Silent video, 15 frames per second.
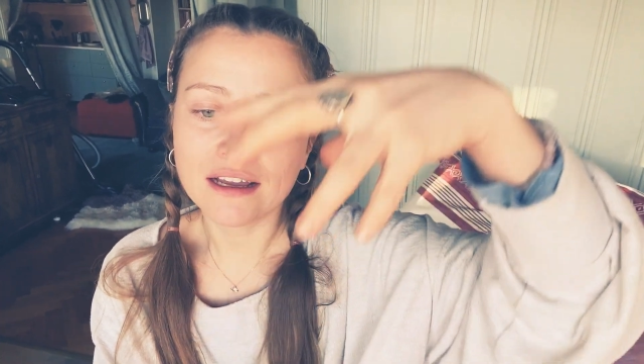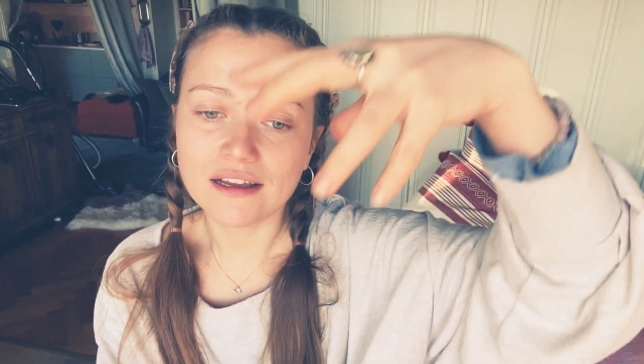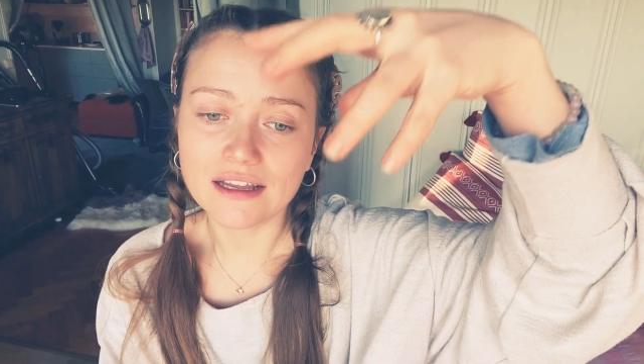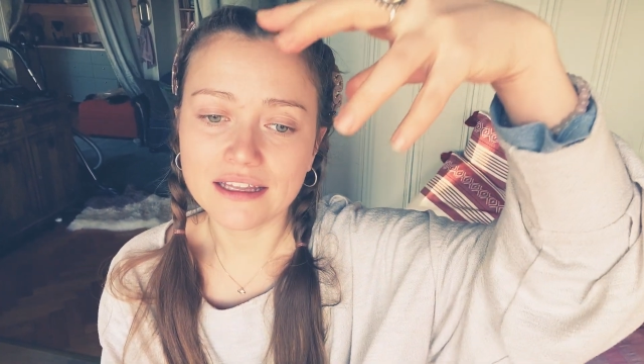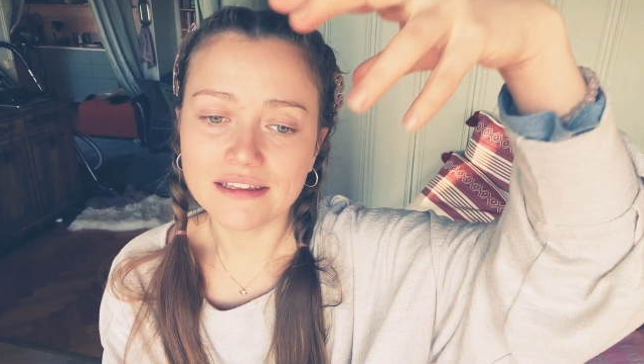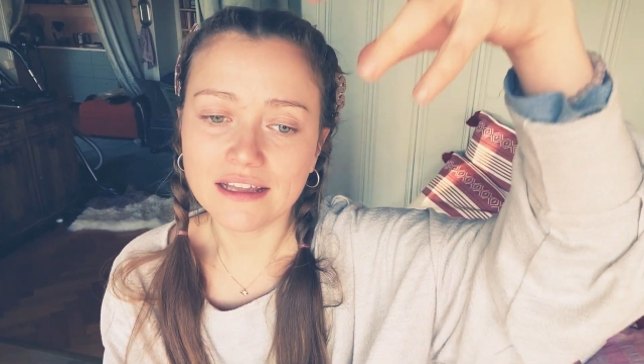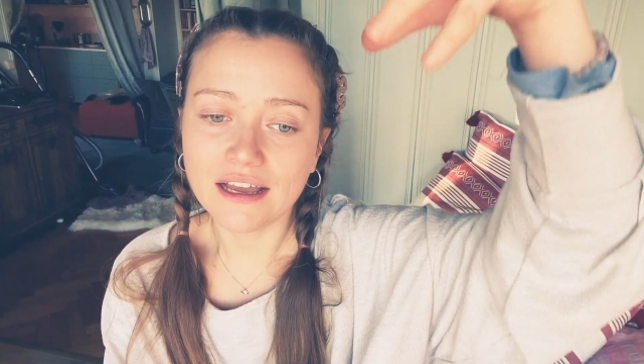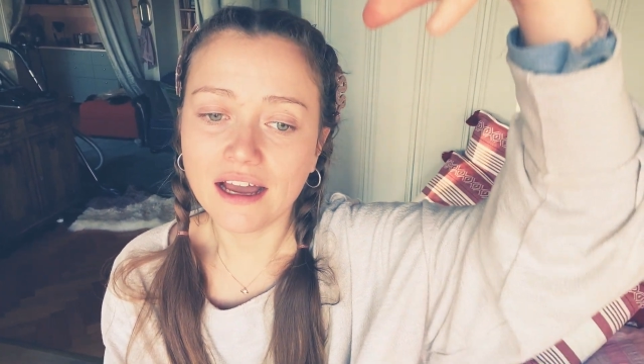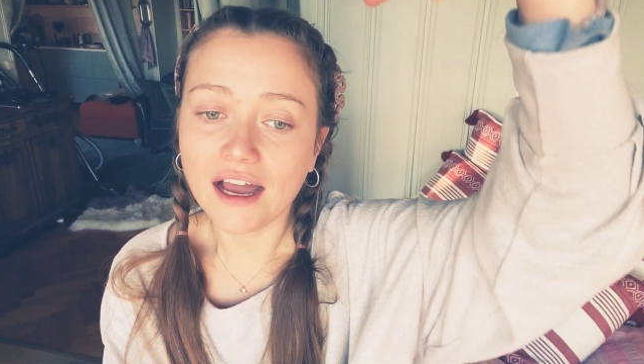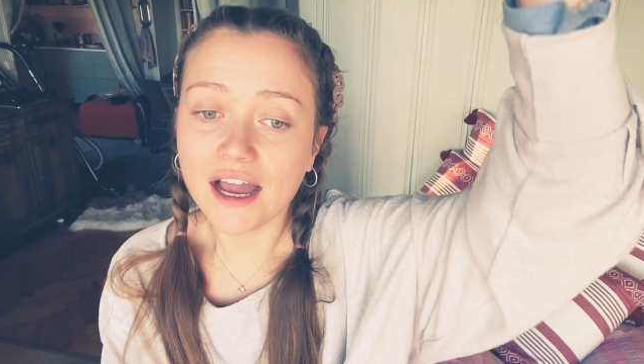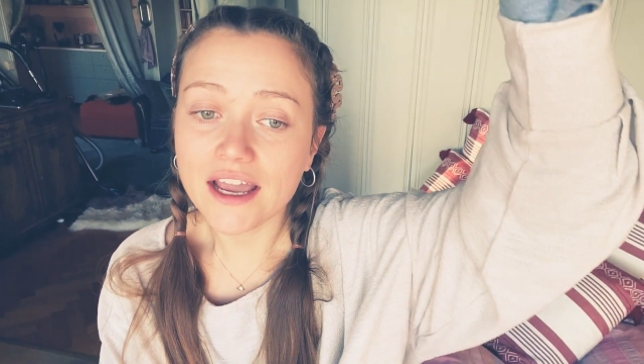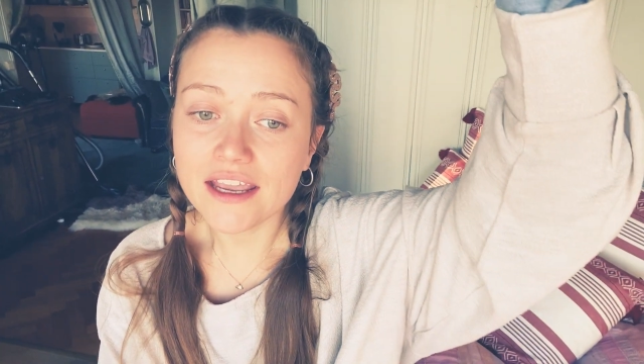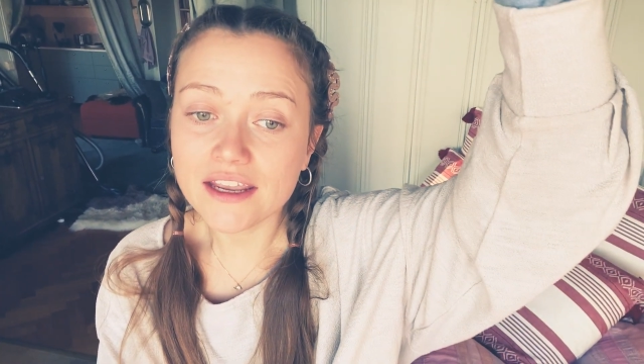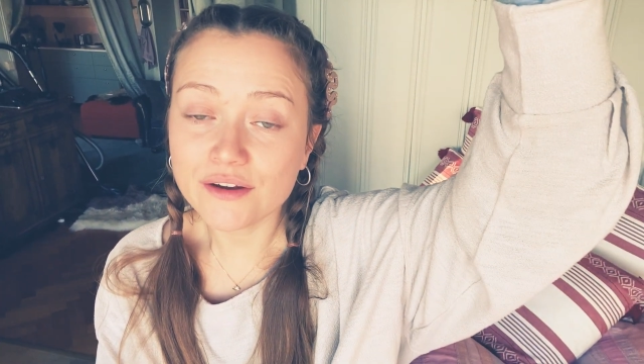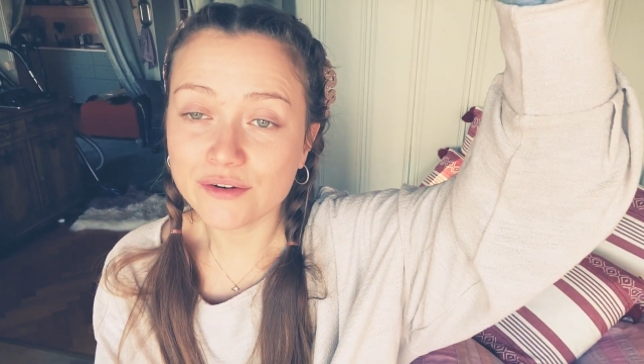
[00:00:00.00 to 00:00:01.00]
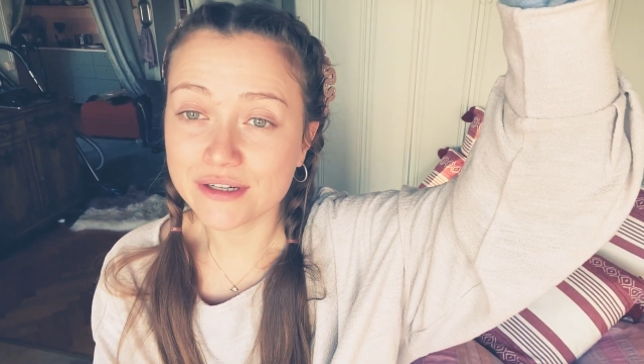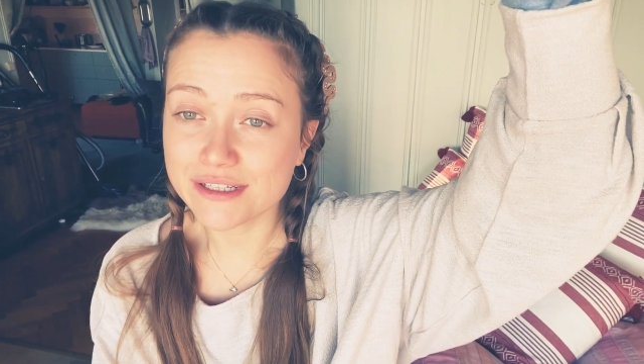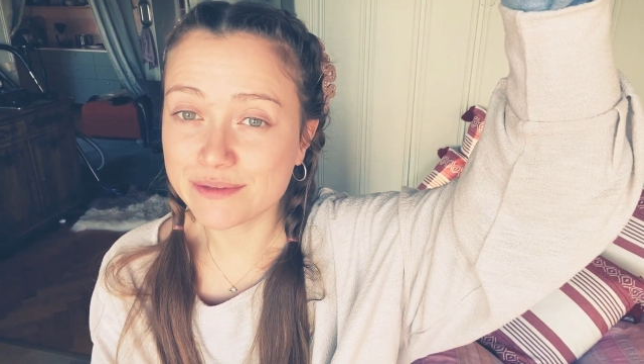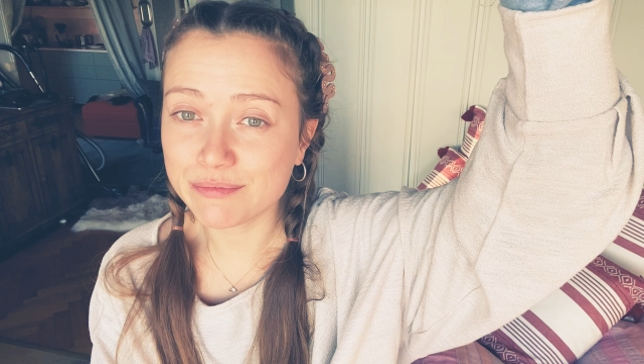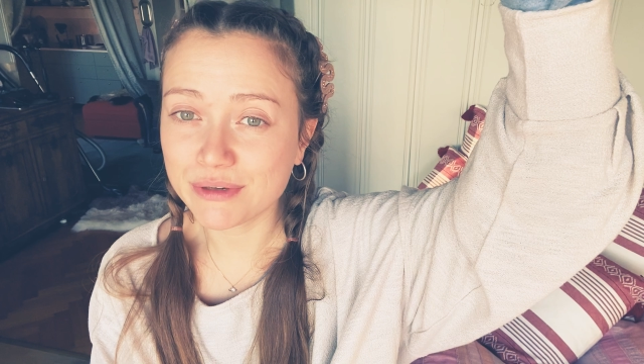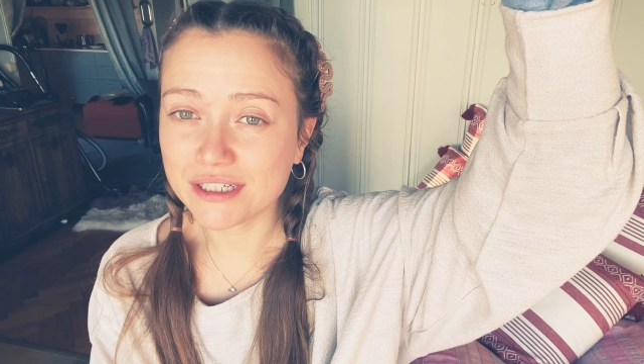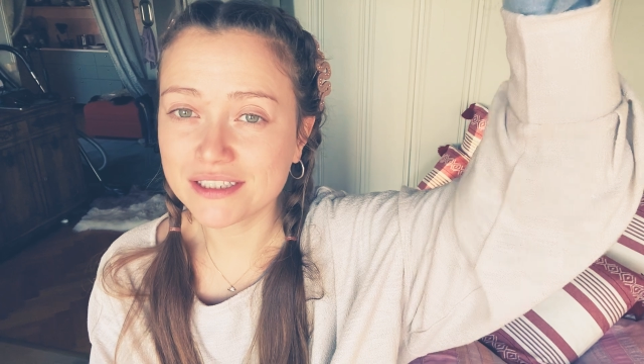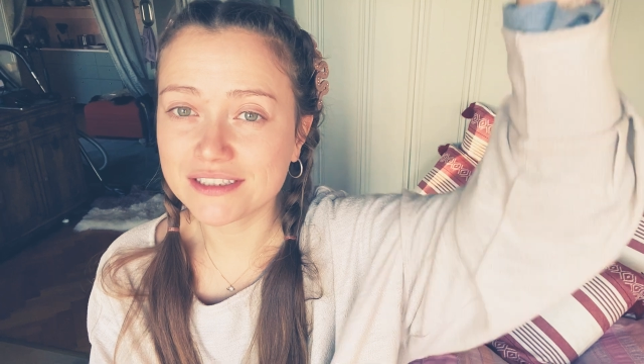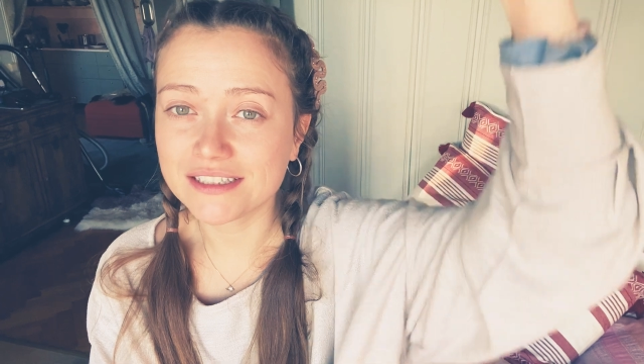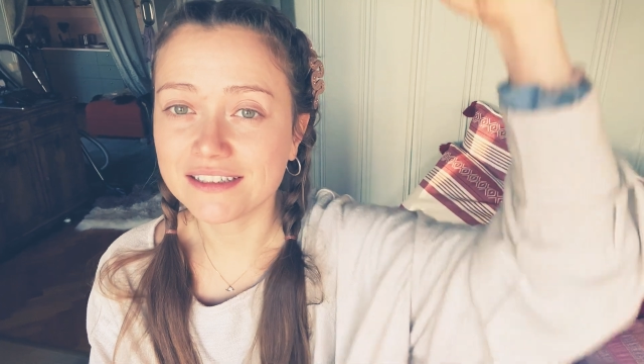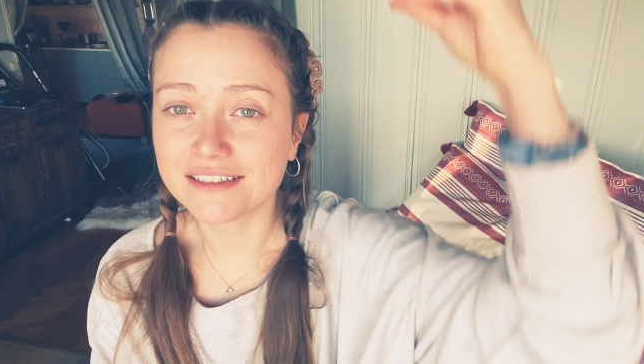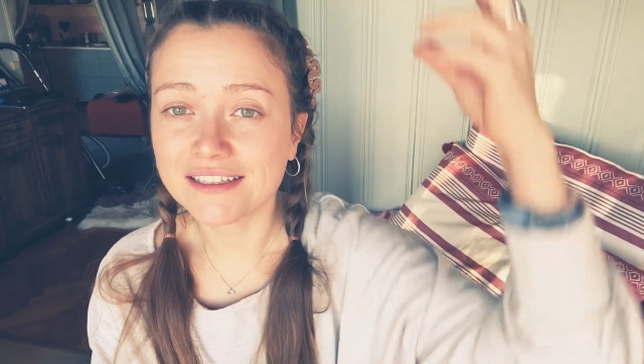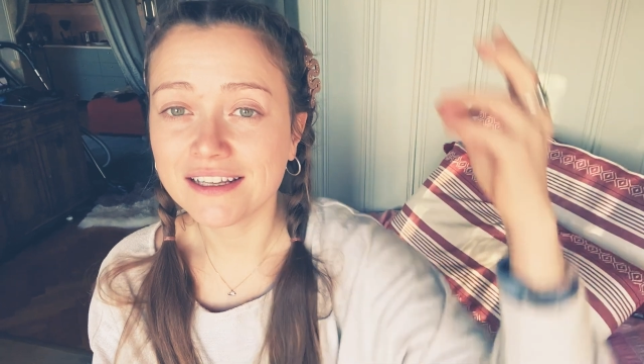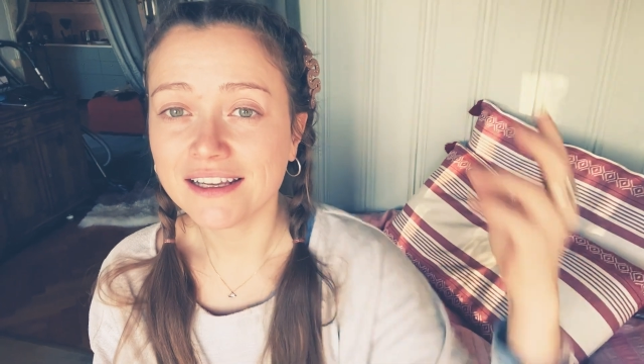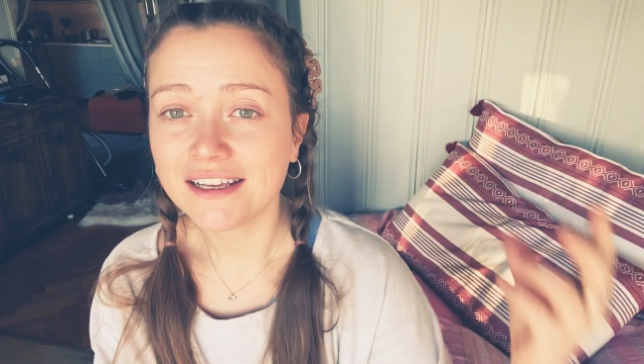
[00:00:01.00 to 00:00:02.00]
and the higher
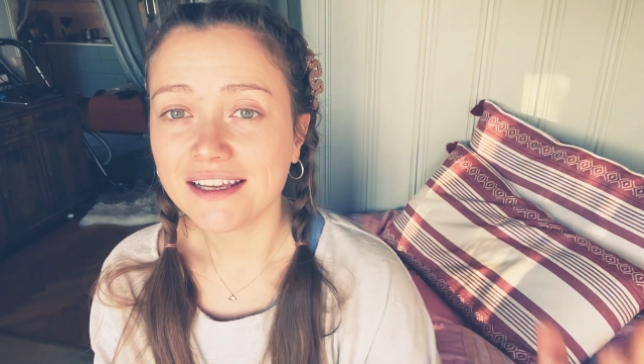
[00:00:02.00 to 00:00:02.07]
expression